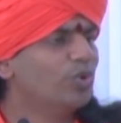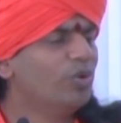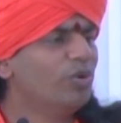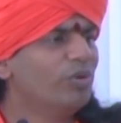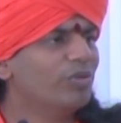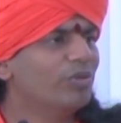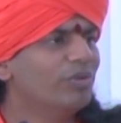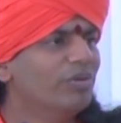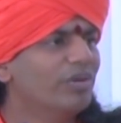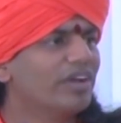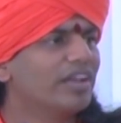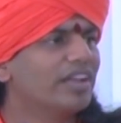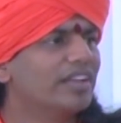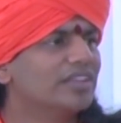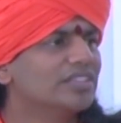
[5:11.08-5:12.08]
no
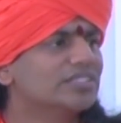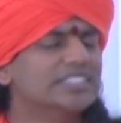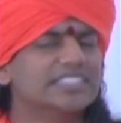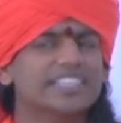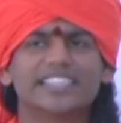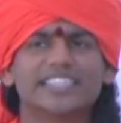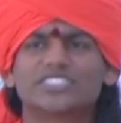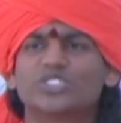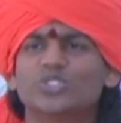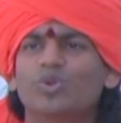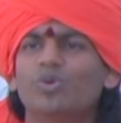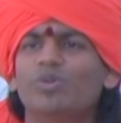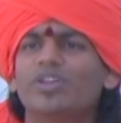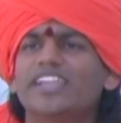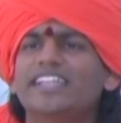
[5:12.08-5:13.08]
You see, there is
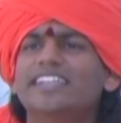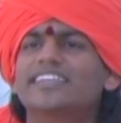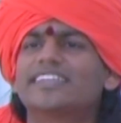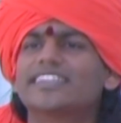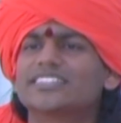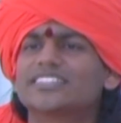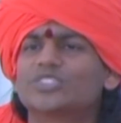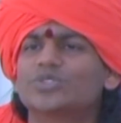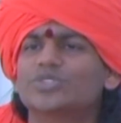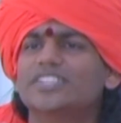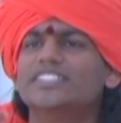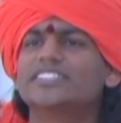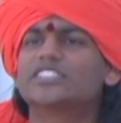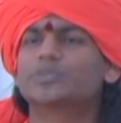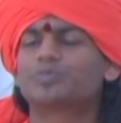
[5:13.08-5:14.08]
no interest to
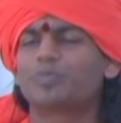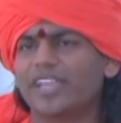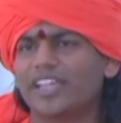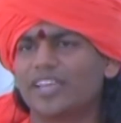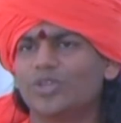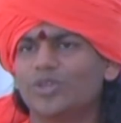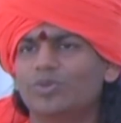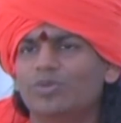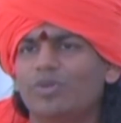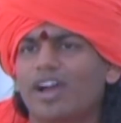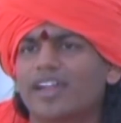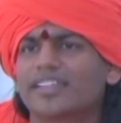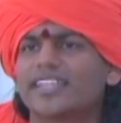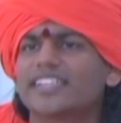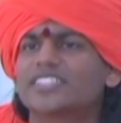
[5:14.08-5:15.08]
inspire you,
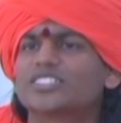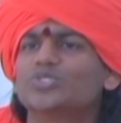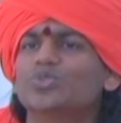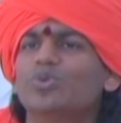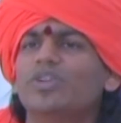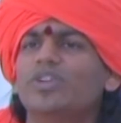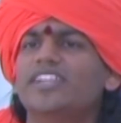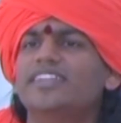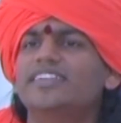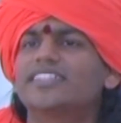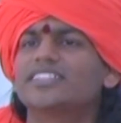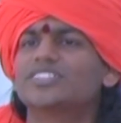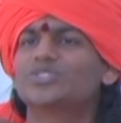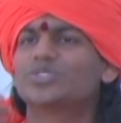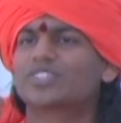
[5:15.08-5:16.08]
or there is no
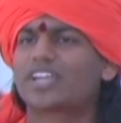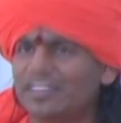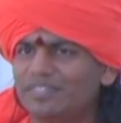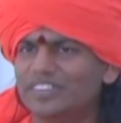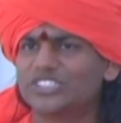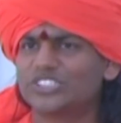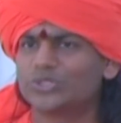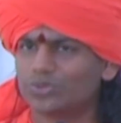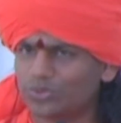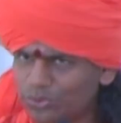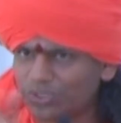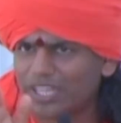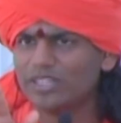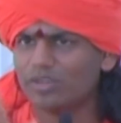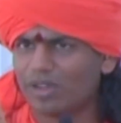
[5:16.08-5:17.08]
interest to convince you.
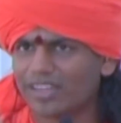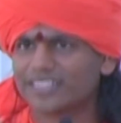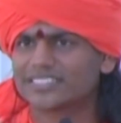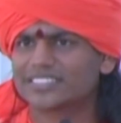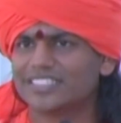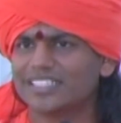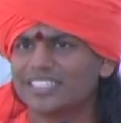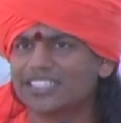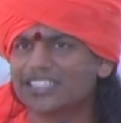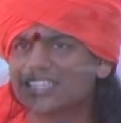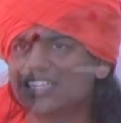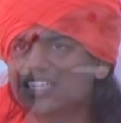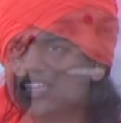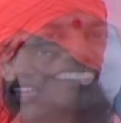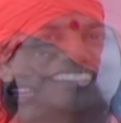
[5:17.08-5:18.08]
To tell you honestly,
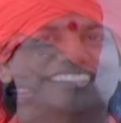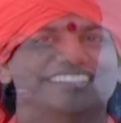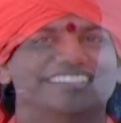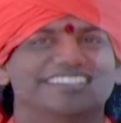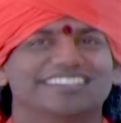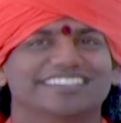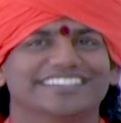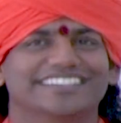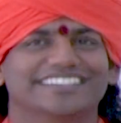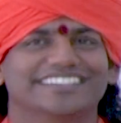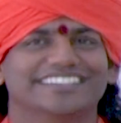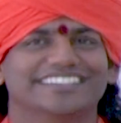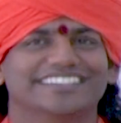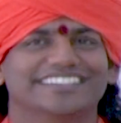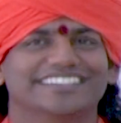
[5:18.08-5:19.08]

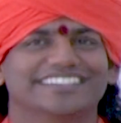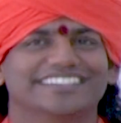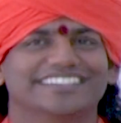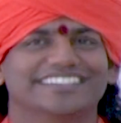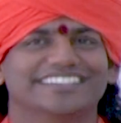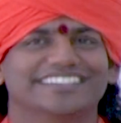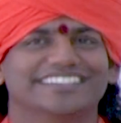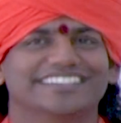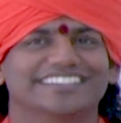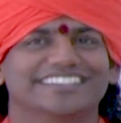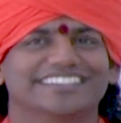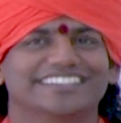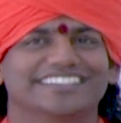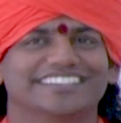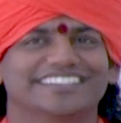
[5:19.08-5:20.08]
you may be,
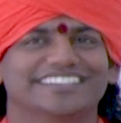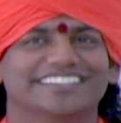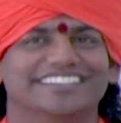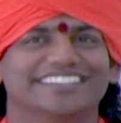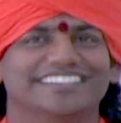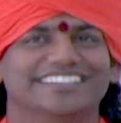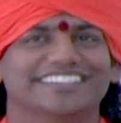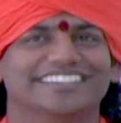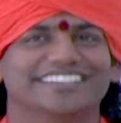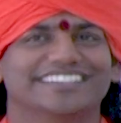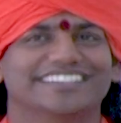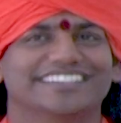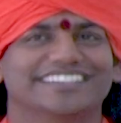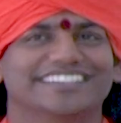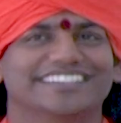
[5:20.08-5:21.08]
from morning,
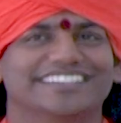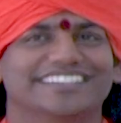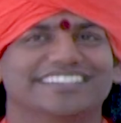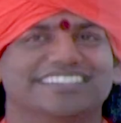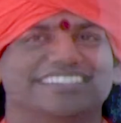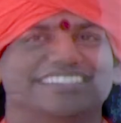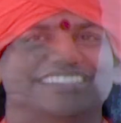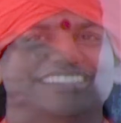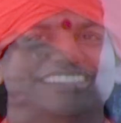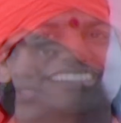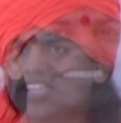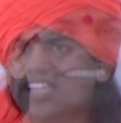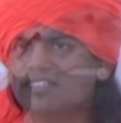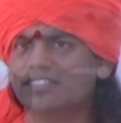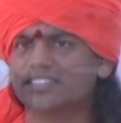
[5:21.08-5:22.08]
uh, last two,
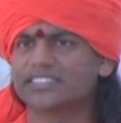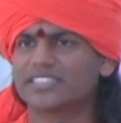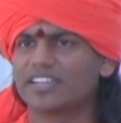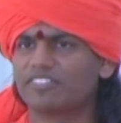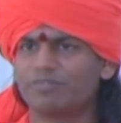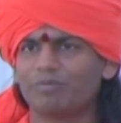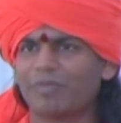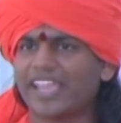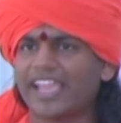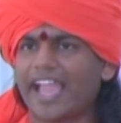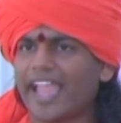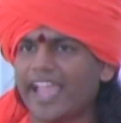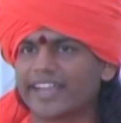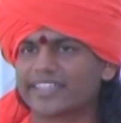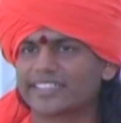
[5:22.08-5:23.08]
three hours of my
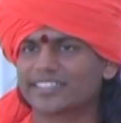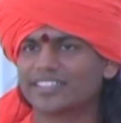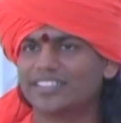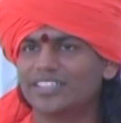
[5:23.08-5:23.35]
act,